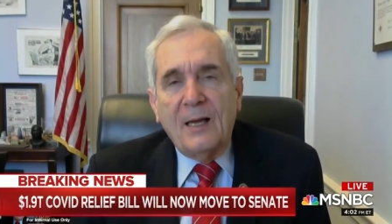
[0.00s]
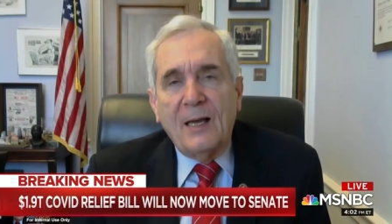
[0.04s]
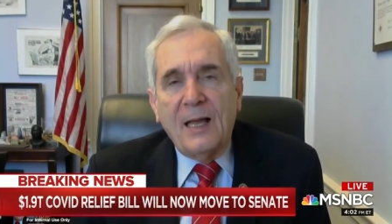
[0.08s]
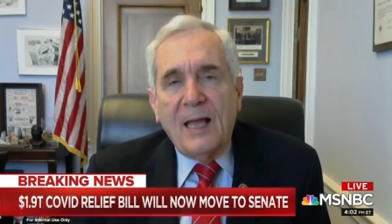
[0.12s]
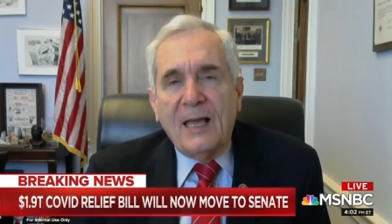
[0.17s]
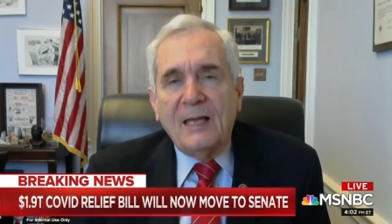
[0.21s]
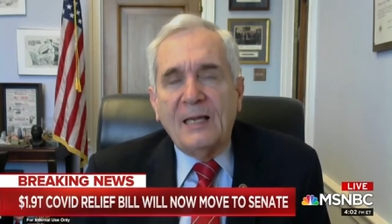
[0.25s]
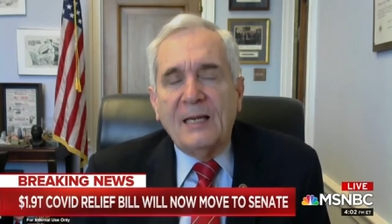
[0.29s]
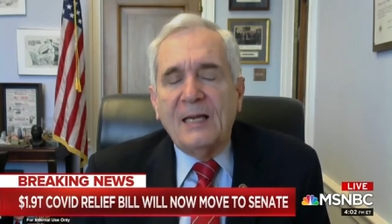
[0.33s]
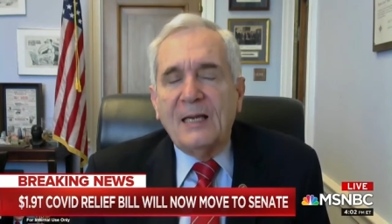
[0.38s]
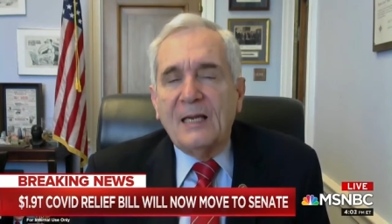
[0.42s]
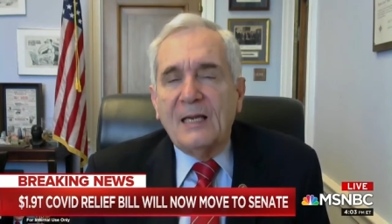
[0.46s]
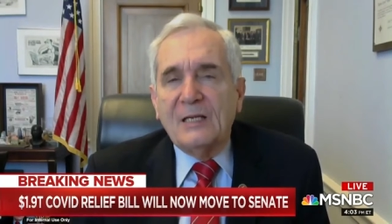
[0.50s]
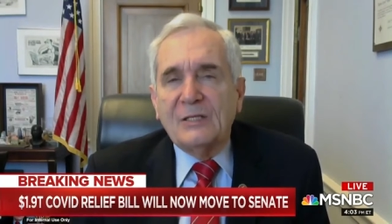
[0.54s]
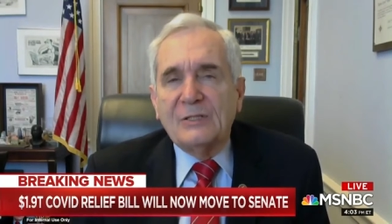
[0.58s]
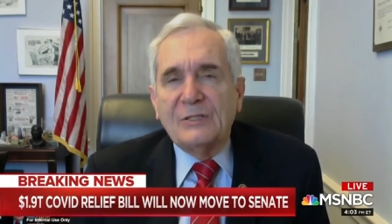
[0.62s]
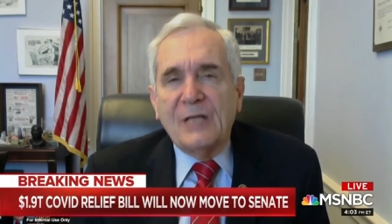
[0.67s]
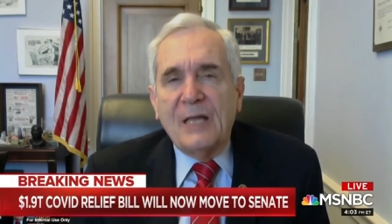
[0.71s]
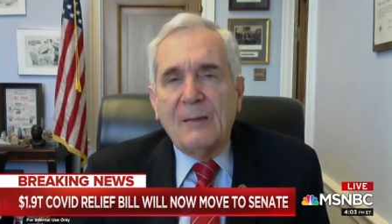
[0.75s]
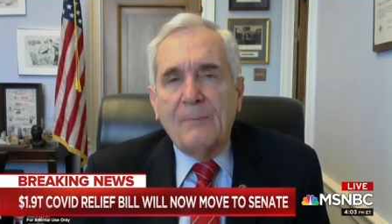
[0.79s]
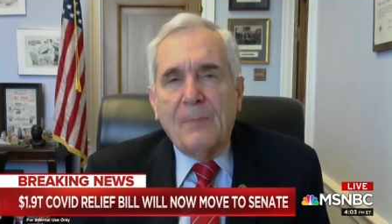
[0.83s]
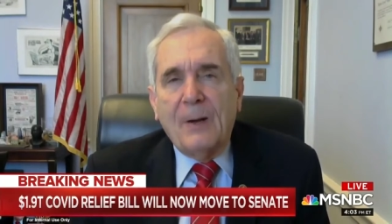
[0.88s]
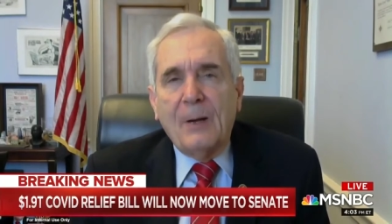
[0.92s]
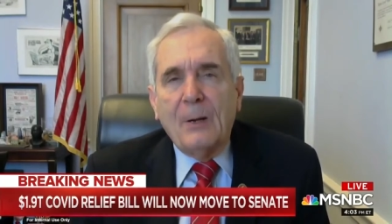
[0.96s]
and it is
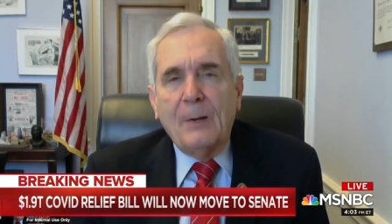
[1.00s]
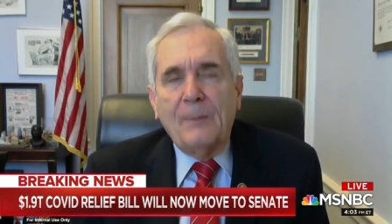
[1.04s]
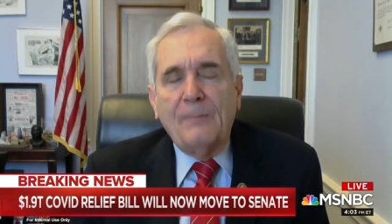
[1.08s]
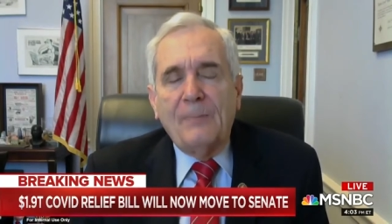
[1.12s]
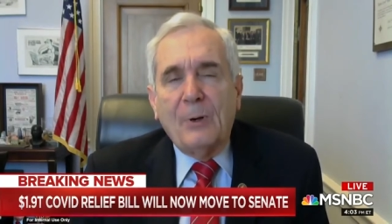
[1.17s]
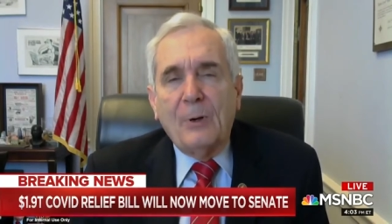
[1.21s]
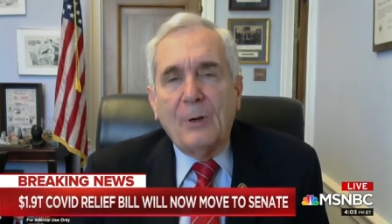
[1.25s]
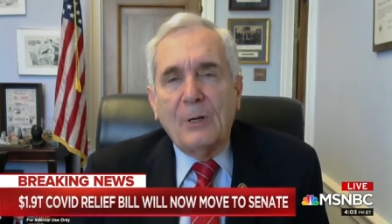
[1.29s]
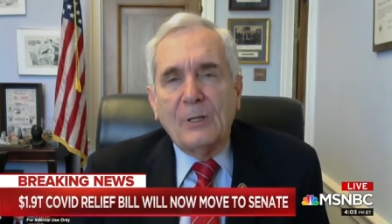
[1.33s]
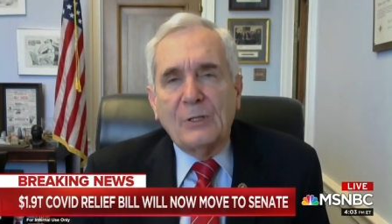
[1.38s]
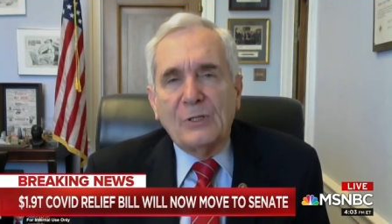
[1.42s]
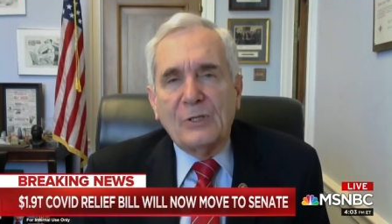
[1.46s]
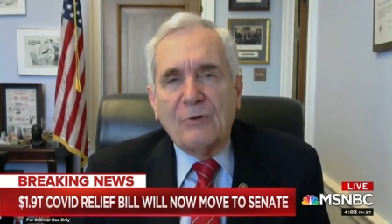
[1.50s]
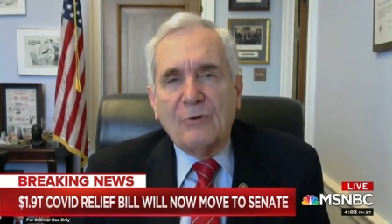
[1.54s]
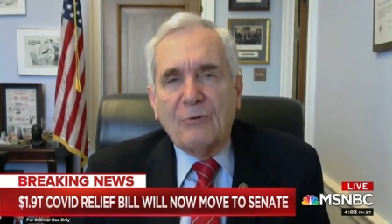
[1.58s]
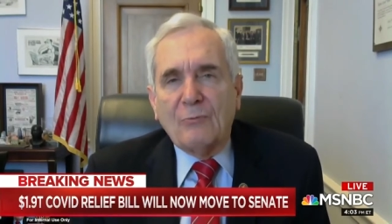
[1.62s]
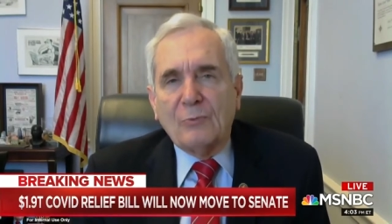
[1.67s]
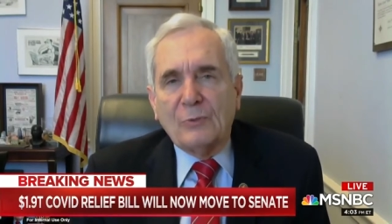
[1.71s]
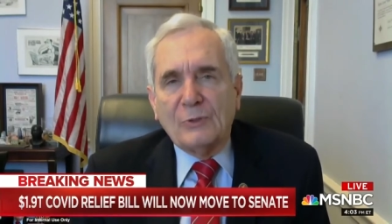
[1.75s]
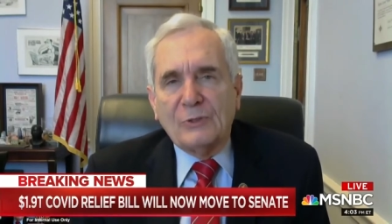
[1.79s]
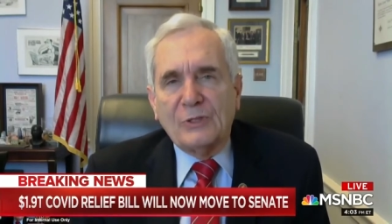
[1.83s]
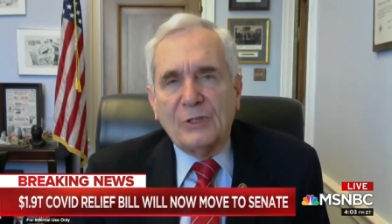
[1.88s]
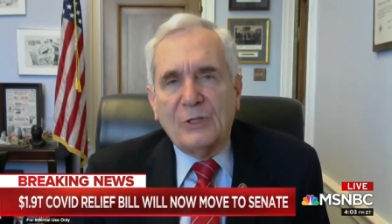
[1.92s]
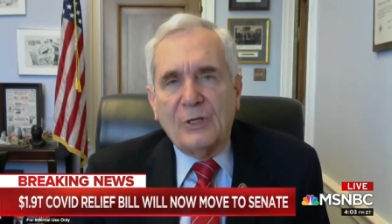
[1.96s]
a bipartisan
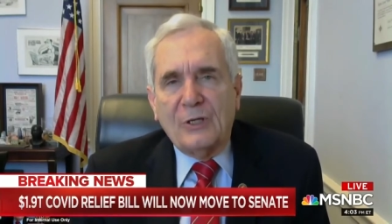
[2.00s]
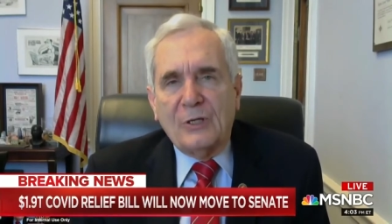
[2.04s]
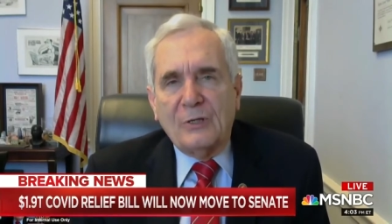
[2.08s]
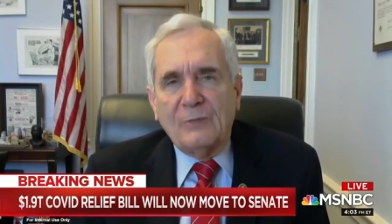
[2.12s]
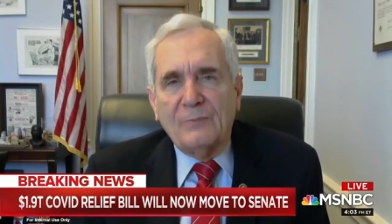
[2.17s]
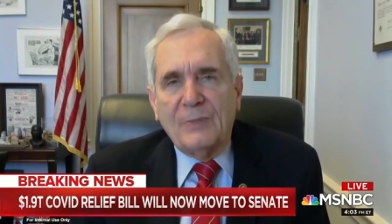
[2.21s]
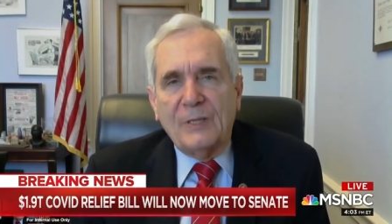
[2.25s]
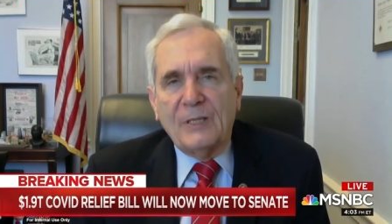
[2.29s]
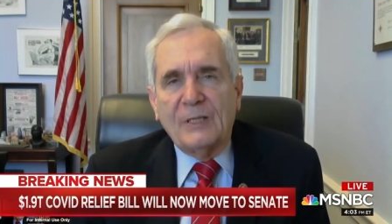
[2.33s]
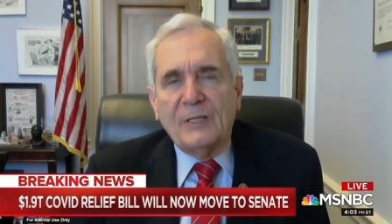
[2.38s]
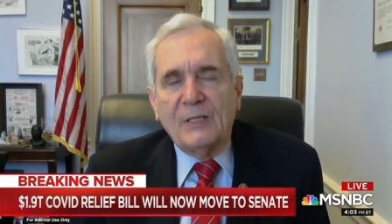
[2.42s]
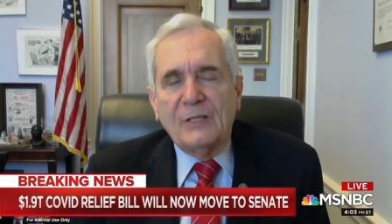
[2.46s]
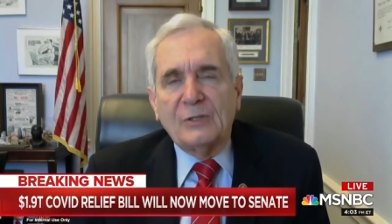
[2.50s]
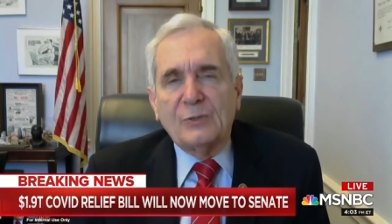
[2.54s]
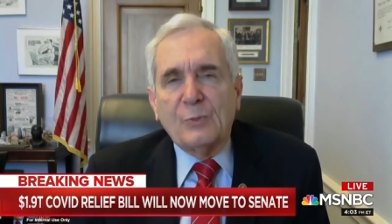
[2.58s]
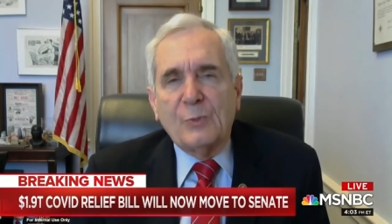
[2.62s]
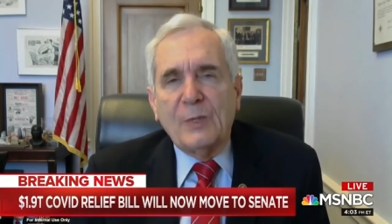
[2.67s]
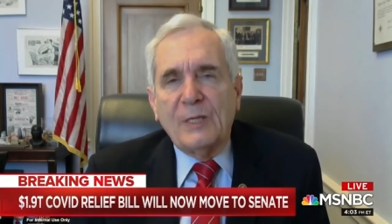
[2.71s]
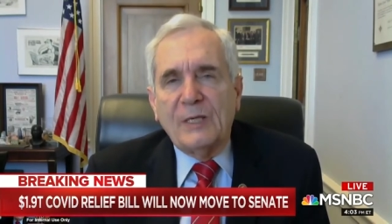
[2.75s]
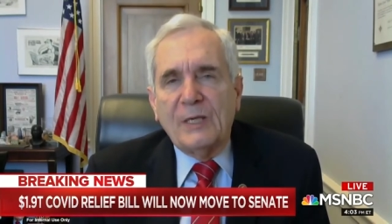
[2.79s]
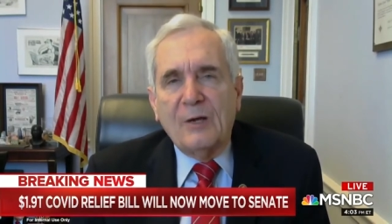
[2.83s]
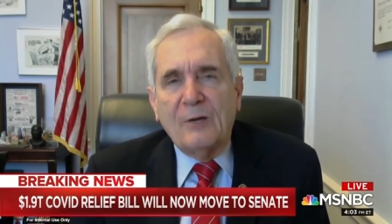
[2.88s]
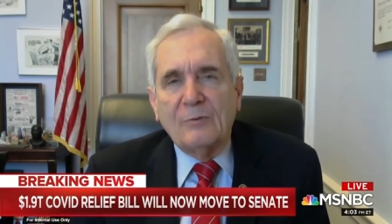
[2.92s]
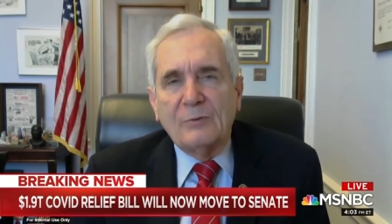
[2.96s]
result because
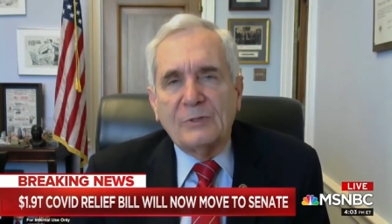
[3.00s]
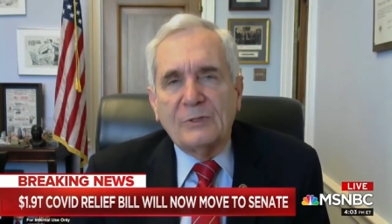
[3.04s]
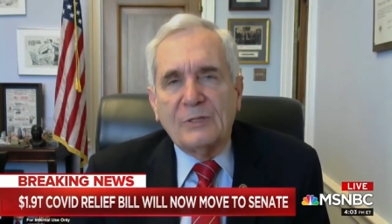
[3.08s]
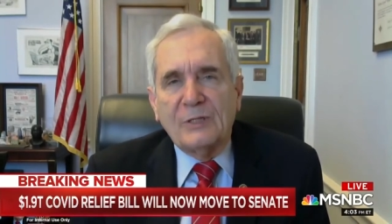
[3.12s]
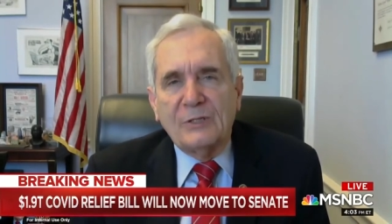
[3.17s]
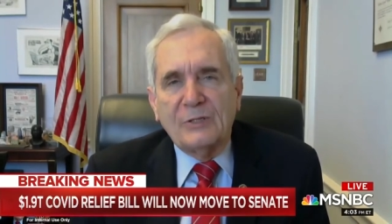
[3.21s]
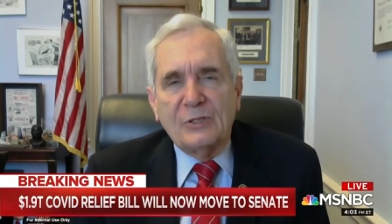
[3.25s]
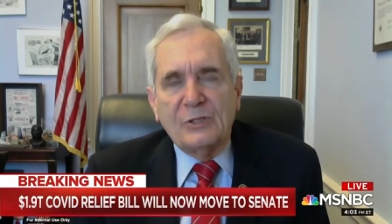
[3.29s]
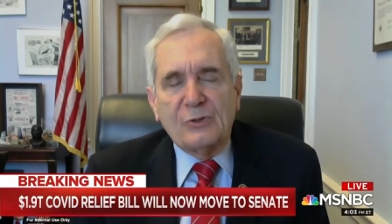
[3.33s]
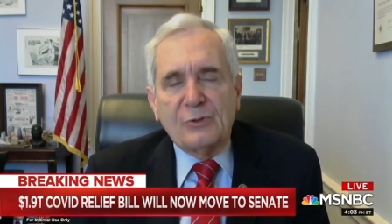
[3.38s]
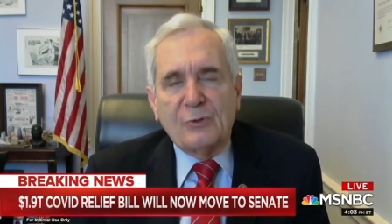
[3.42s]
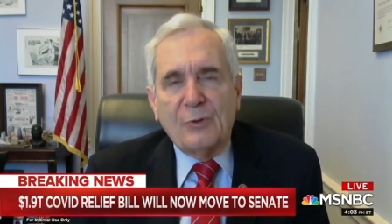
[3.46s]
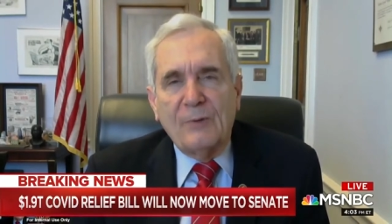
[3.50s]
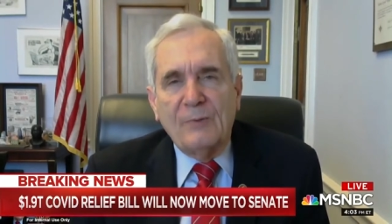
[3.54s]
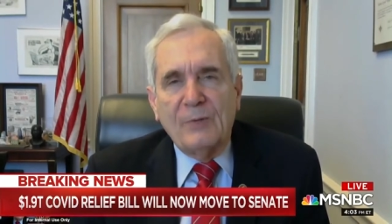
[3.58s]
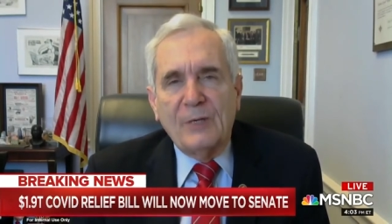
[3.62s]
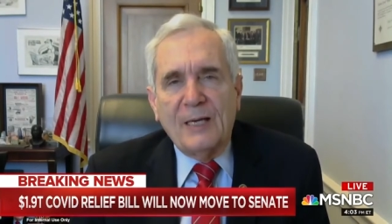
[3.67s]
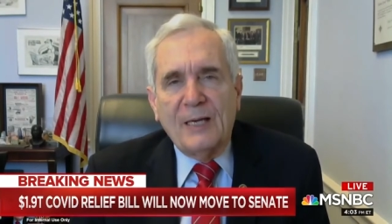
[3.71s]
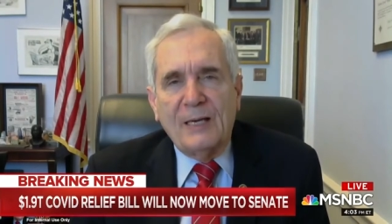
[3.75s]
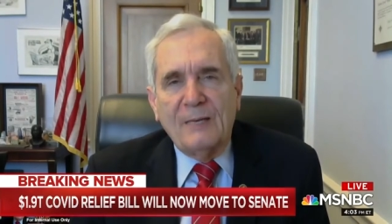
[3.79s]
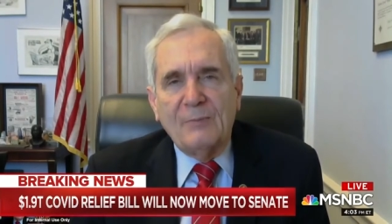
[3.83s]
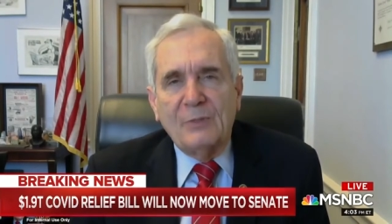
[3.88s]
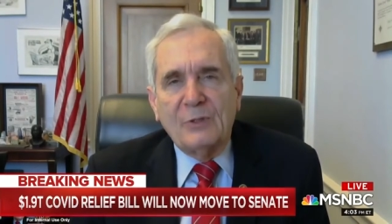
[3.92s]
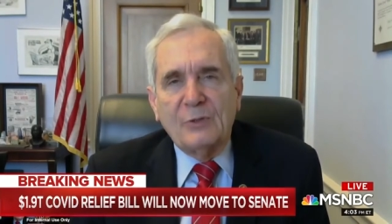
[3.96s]
we don't
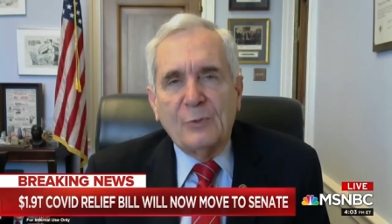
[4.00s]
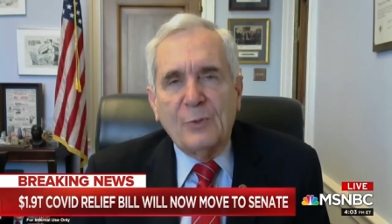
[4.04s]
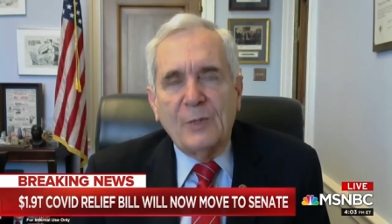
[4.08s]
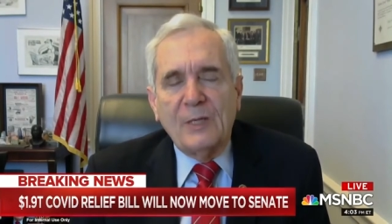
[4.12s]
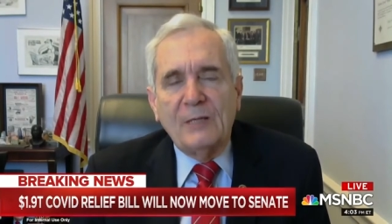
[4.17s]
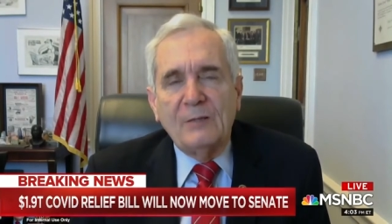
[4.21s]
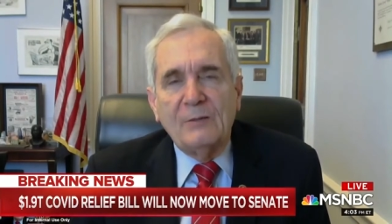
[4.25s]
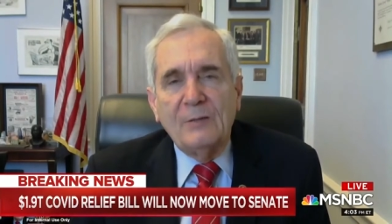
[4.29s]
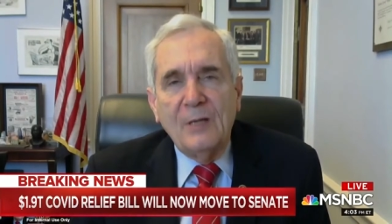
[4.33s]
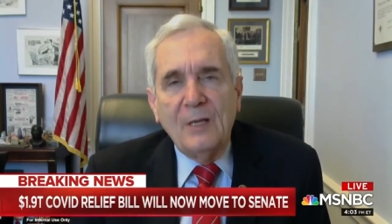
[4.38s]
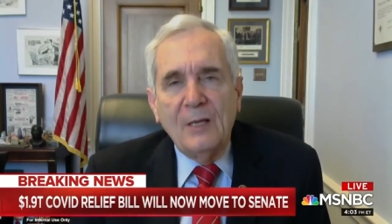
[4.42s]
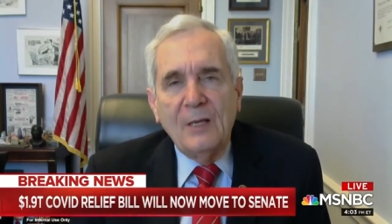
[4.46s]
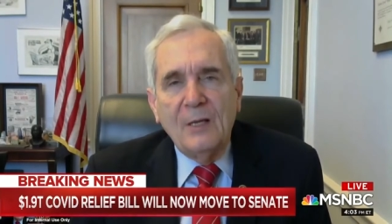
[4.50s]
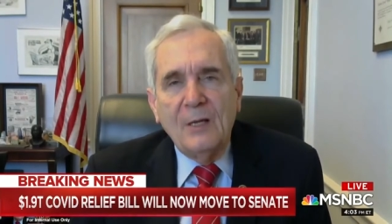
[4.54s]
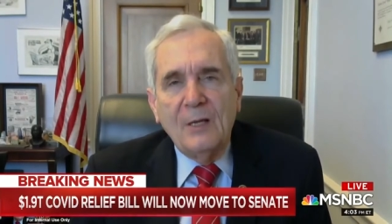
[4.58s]
discriminate between